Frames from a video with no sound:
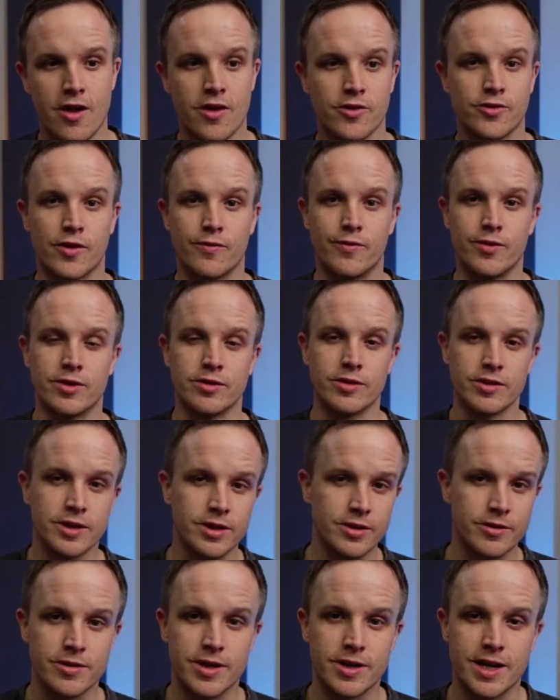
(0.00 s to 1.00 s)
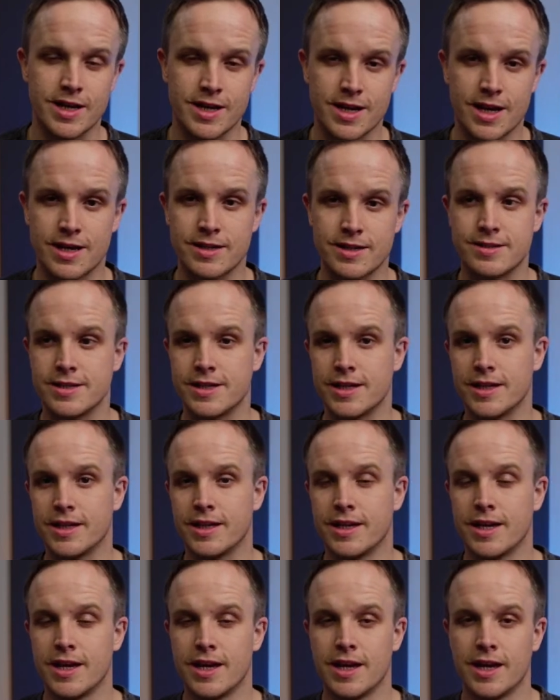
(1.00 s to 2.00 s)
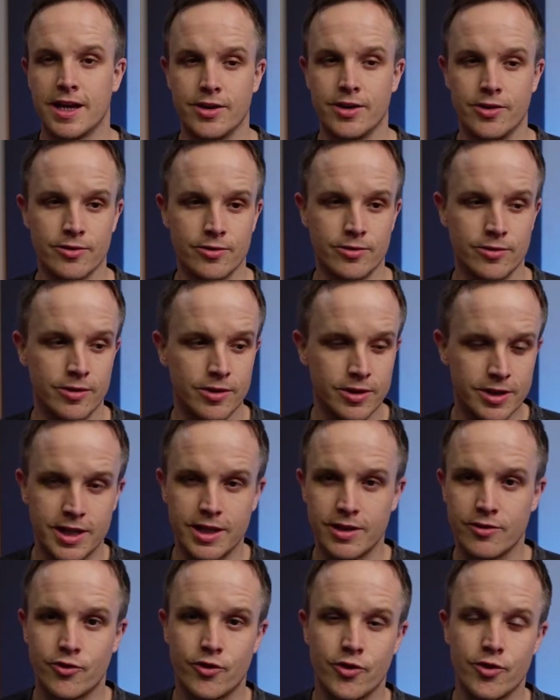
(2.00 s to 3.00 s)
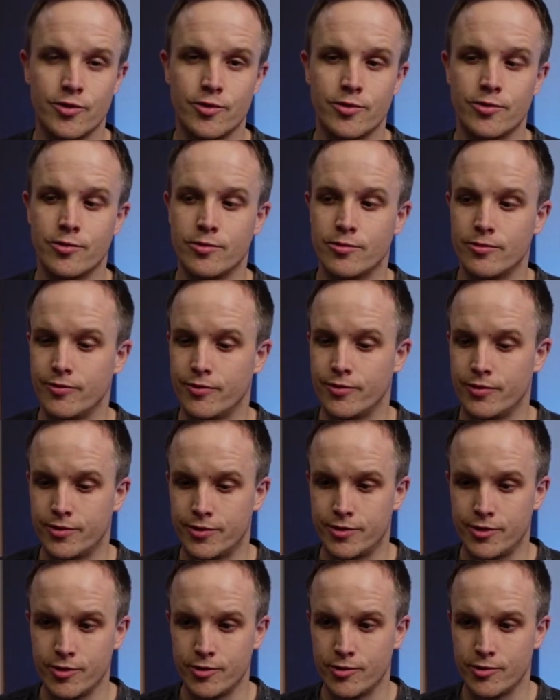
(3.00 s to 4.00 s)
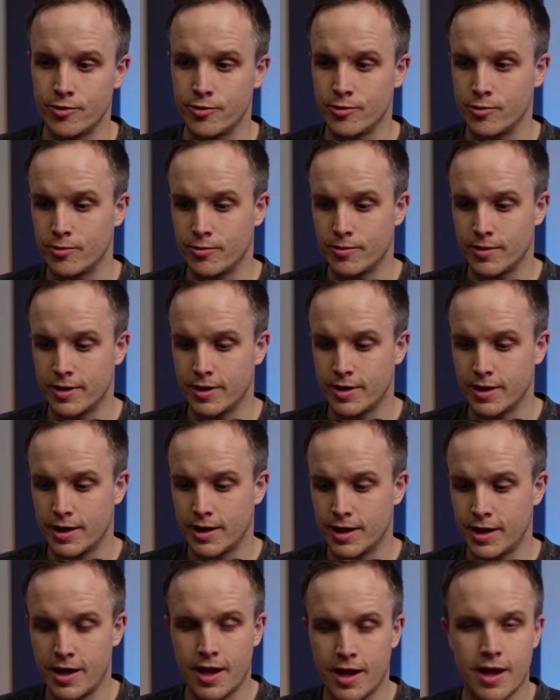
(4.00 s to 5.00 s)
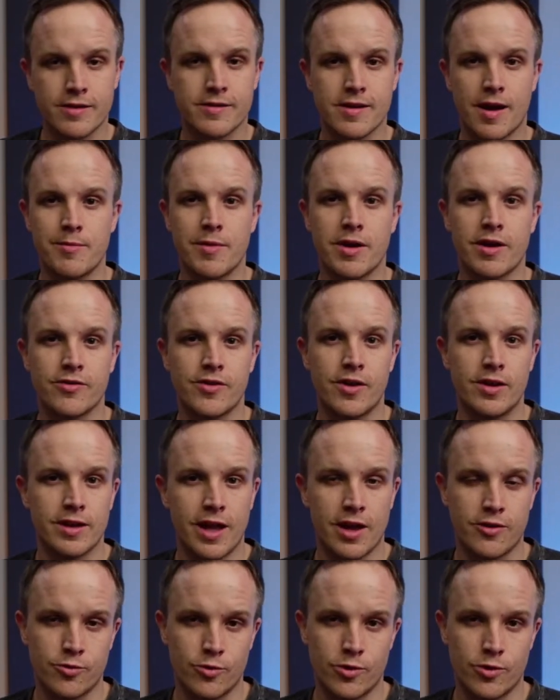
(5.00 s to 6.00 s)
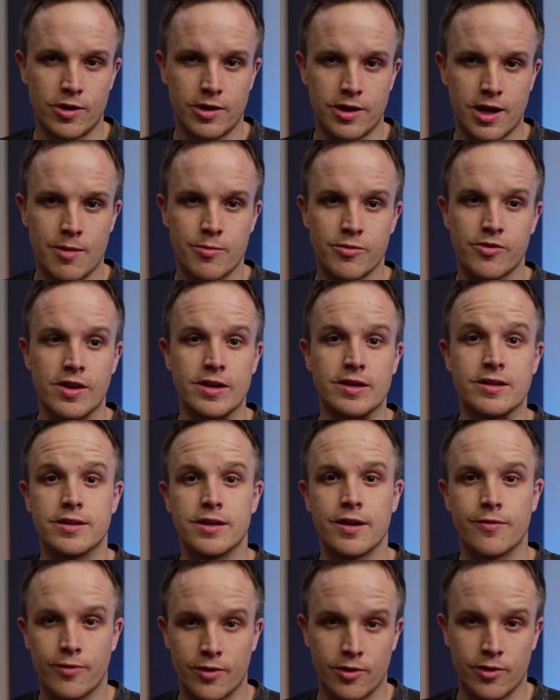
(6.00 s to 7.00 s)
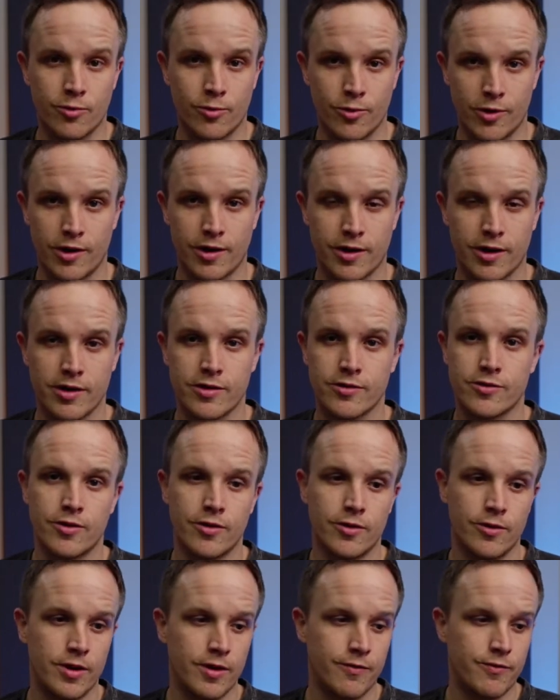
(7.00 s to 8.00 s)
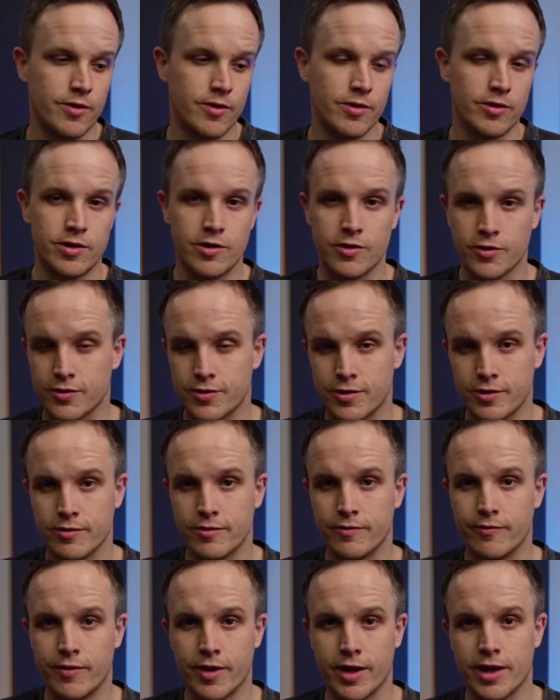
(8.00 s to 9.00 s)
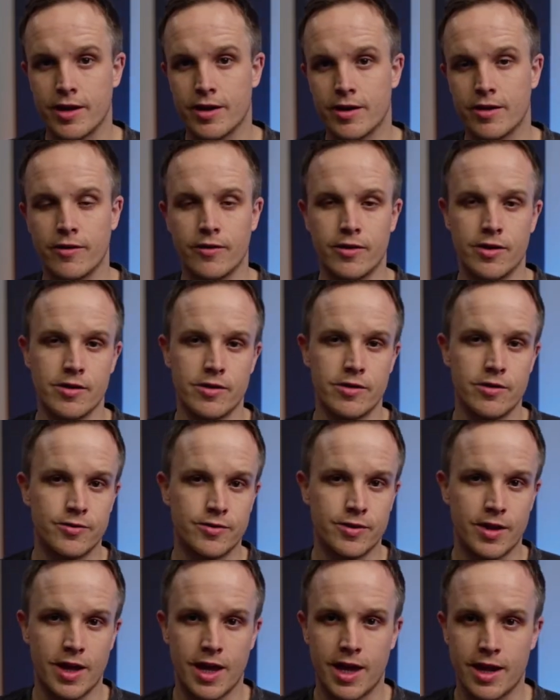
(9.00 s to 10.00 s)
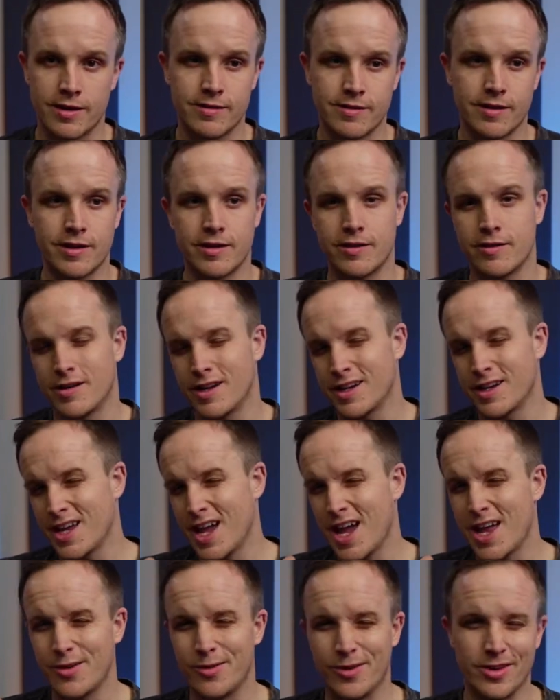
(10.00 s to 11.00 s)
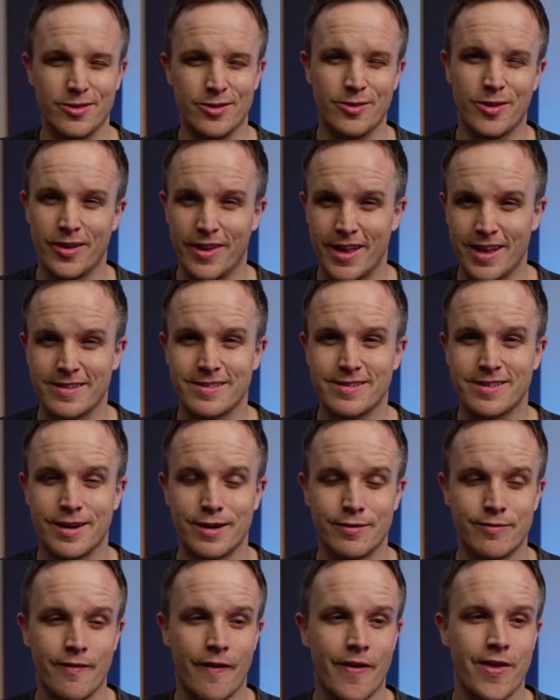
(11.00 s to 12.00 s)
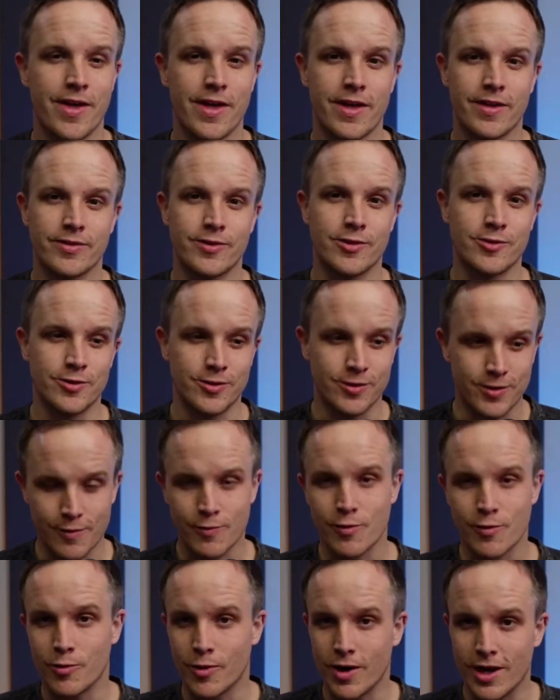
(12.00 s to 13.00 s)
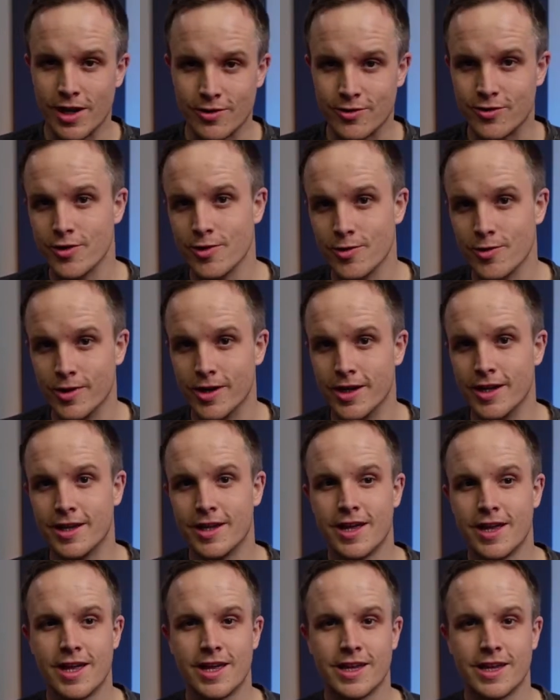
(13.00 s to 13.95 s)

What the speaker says: So if you're looking to create content and you're looking to do I'm not going to say less work. I'm going to say different work. So if you're used to video, you're used to editing, and you're like, I don't want to do all that stuff, there's a different way to do it.